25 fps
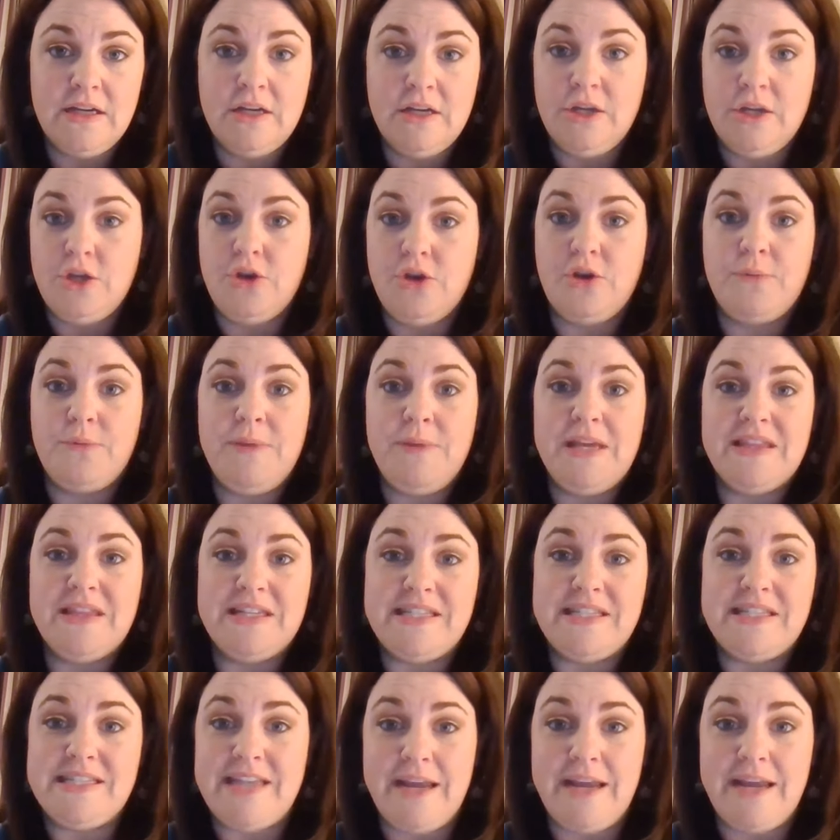You could be in the
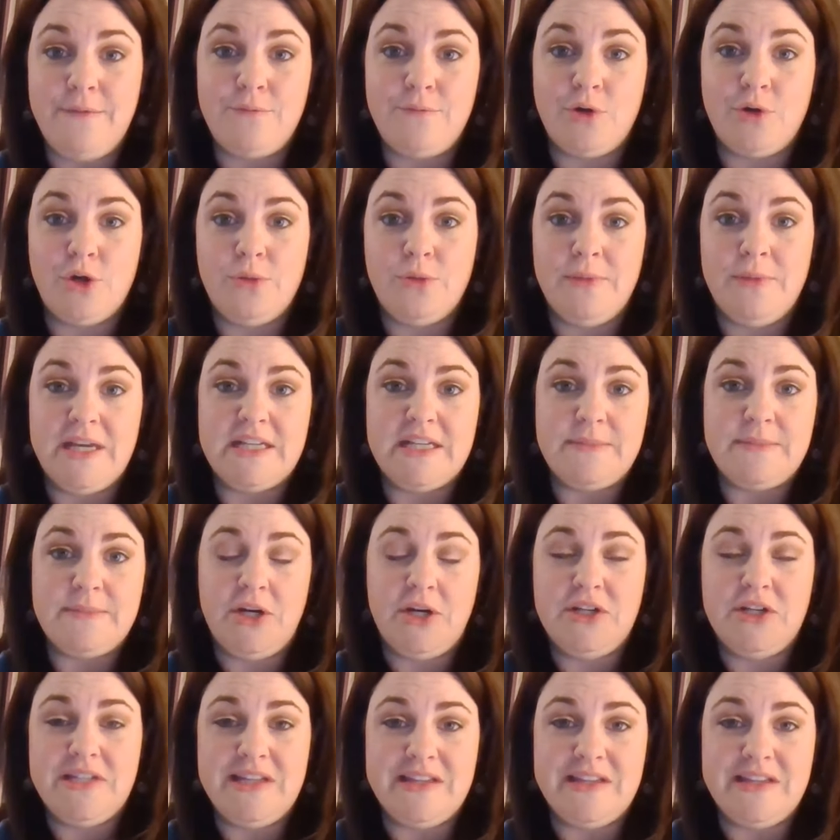same room
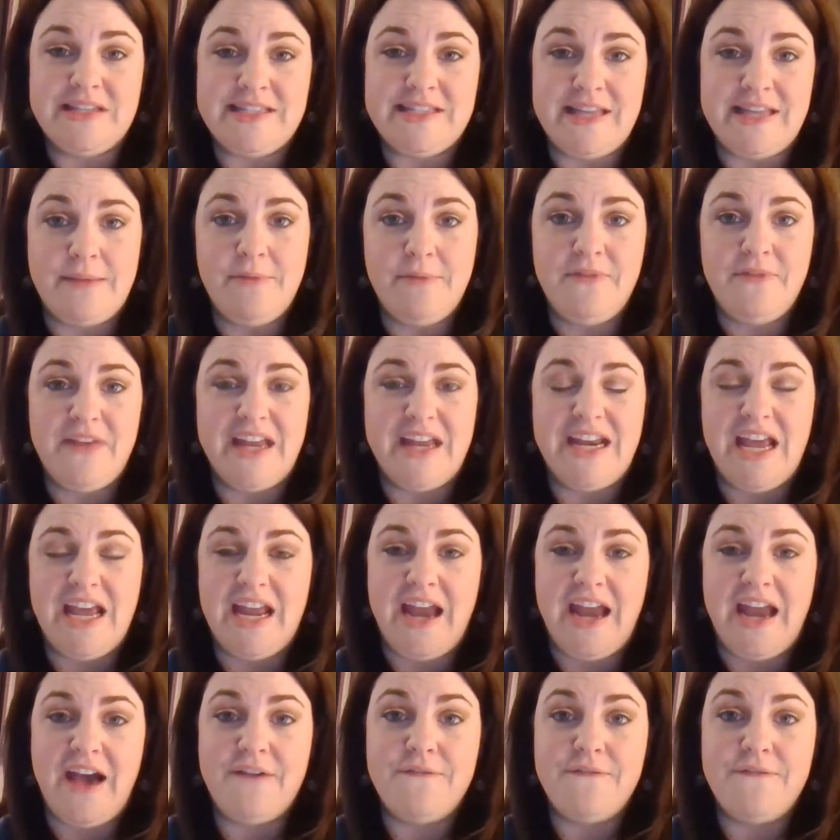experiencing the same event and
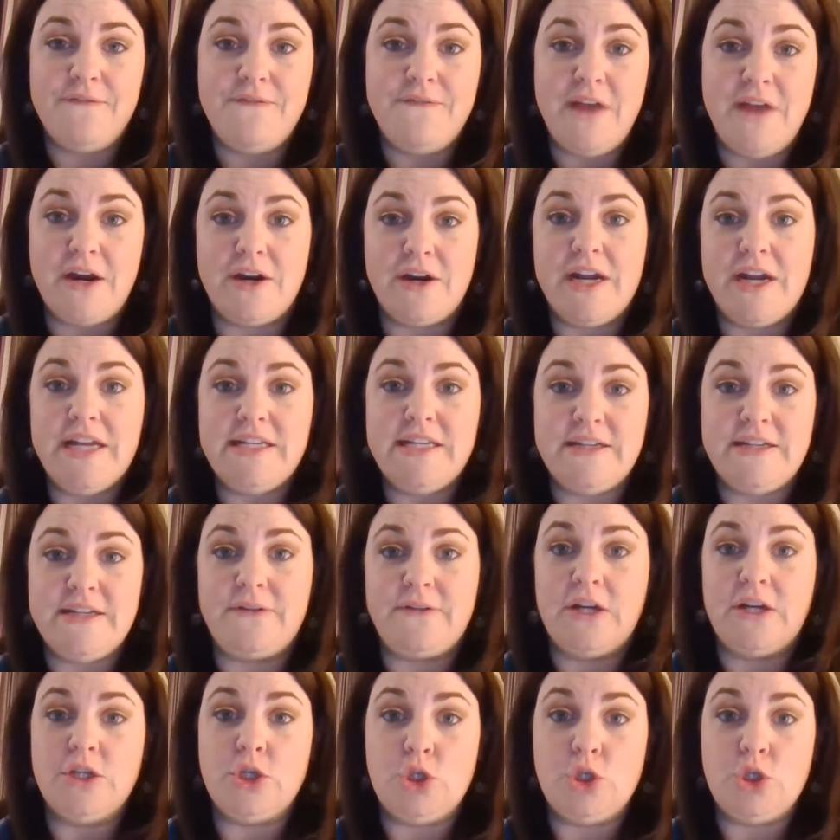have very
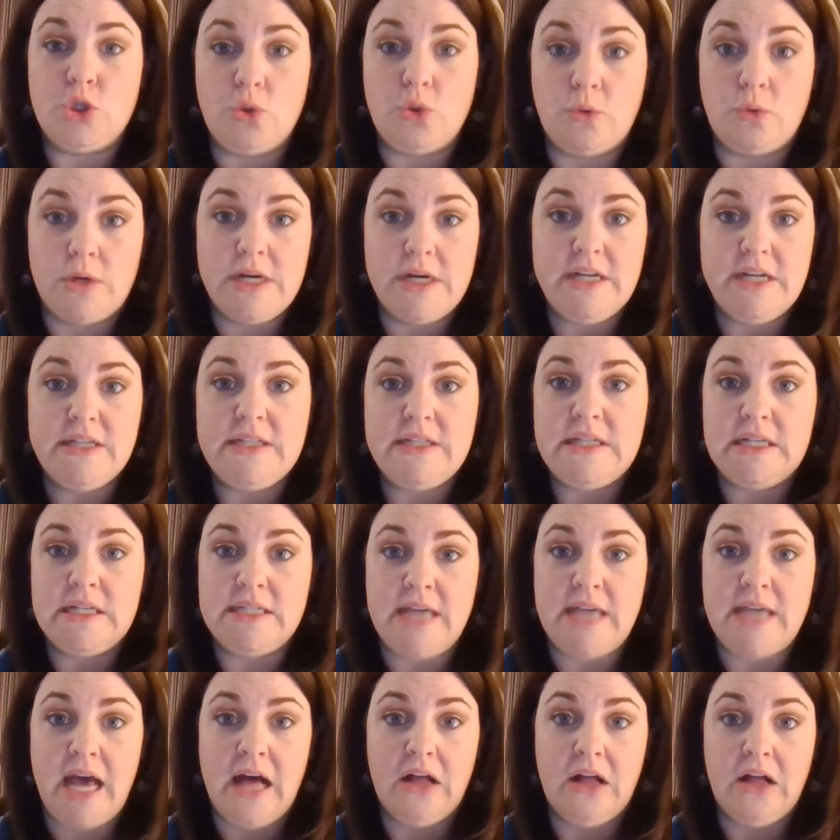different stories to
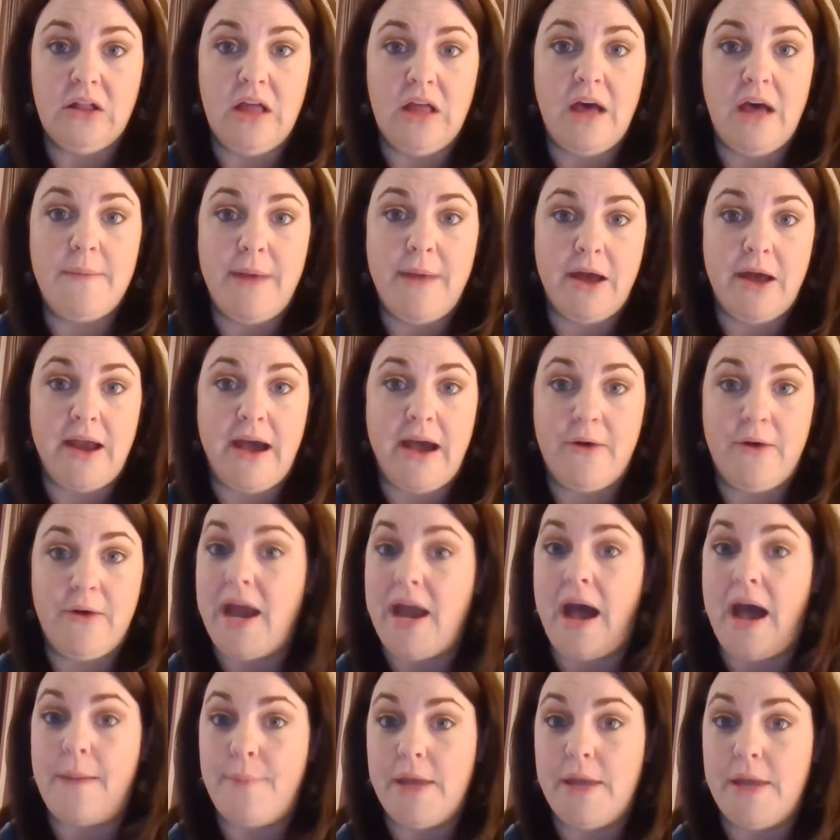tell about how it
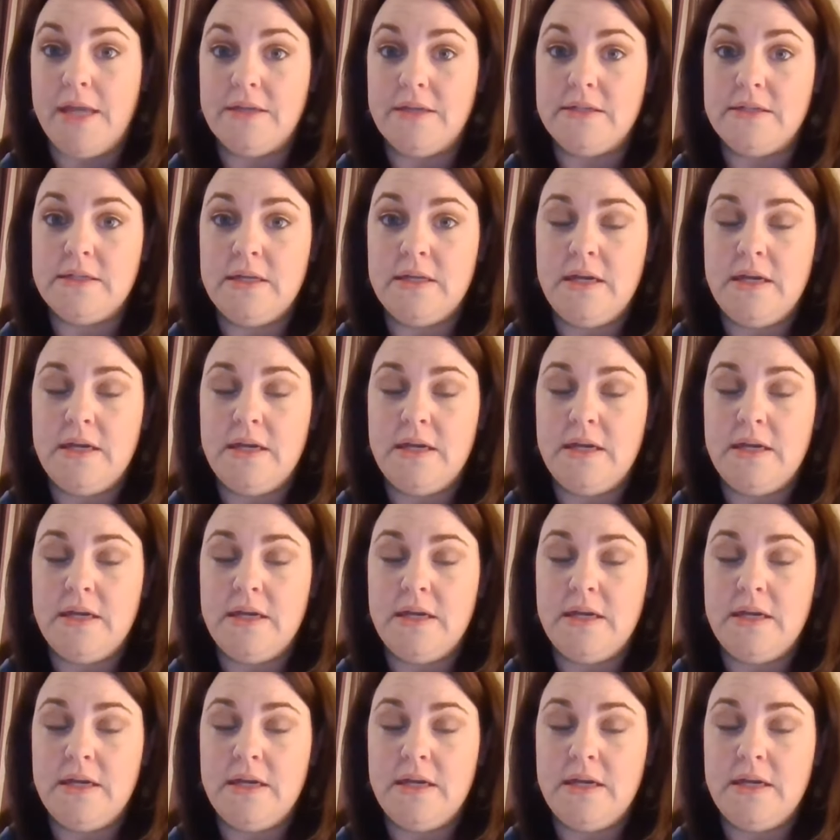happened.